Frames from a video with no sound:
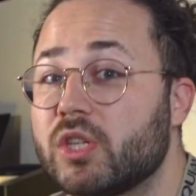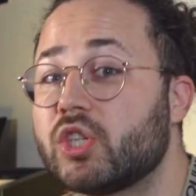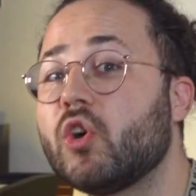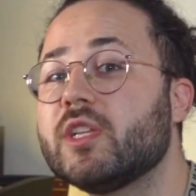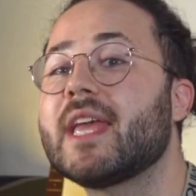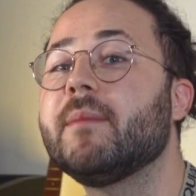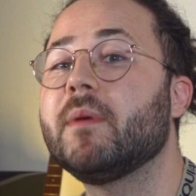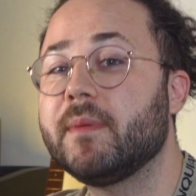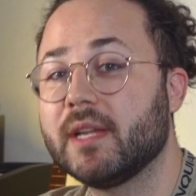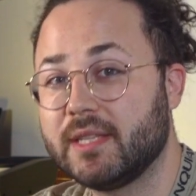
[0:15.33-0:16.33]
saw its
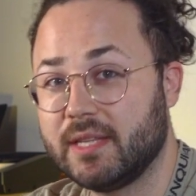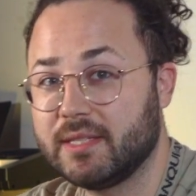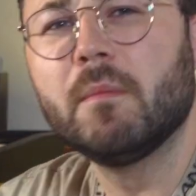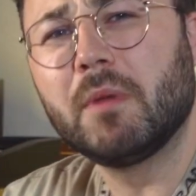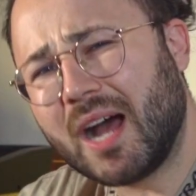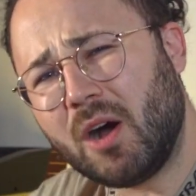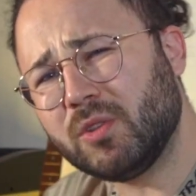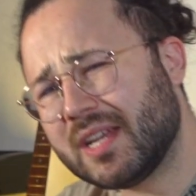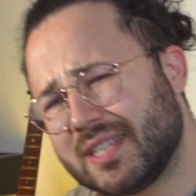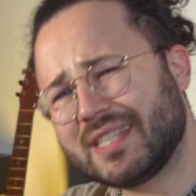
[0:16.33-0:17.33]
capabilities. But how
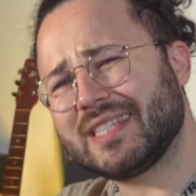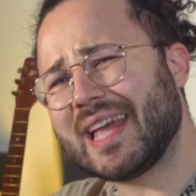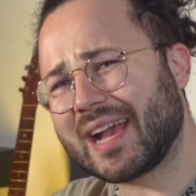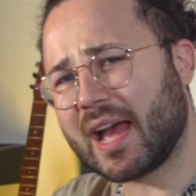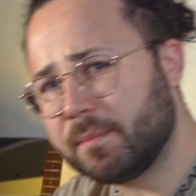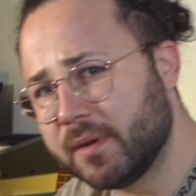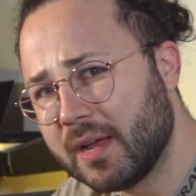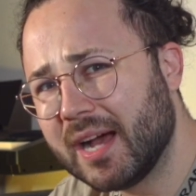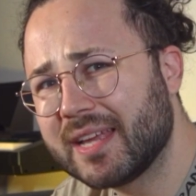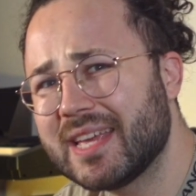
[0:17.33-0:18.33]
does it stack up
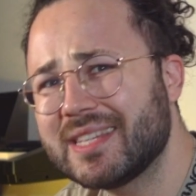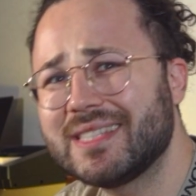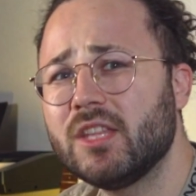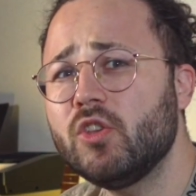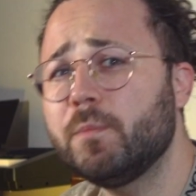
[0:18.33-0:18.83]
against the new